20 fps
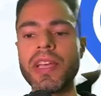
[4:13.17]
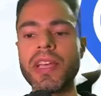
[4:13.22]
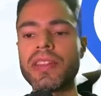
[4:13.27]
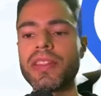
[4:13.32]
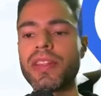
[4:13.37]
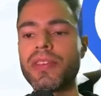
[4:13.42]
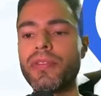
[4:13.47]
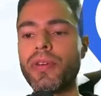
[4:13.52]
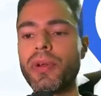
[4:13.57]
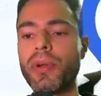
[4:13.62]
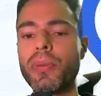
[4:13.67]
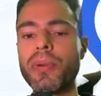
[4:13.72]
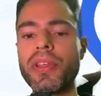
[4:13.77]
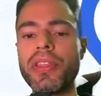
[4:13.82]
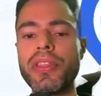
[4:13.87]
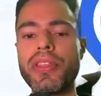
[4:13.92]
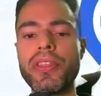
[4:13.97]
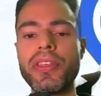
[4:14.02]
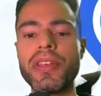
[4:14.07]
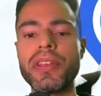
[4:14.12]
The
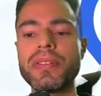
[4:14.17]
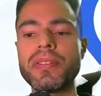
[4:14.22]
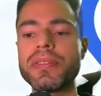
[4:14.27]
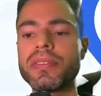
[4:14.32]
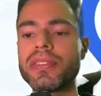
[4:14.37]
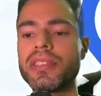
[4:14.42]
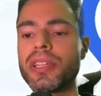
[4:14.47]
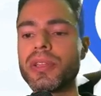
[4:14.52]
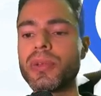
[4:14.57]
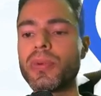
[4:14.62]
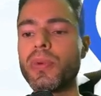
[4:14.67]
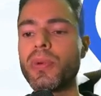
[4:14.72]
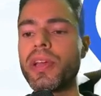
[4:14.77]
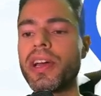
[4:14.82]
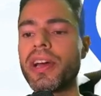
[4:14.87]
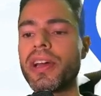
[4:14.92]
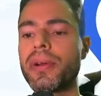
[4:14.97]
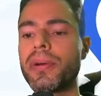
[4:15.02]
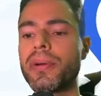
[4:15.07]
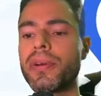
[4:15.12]
following thing that we
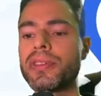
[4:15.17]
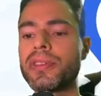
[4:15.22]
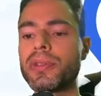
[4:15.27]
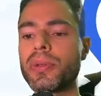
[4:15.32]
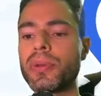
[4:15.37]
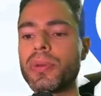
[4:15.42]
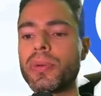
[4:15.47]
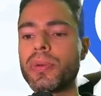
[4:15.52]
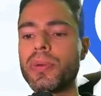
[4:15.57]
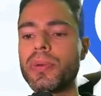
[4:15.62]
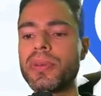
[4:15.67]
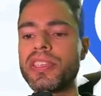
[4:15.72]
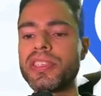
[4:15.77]
are going to do